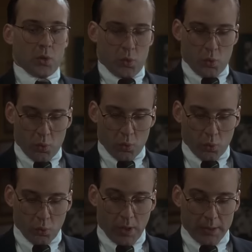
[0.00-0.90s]
they will have
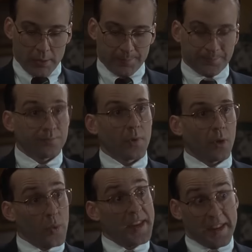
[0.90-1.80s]
to forfeit the
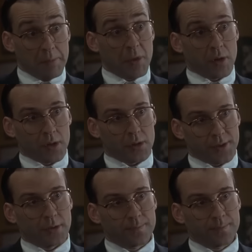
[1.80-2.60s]
franchise.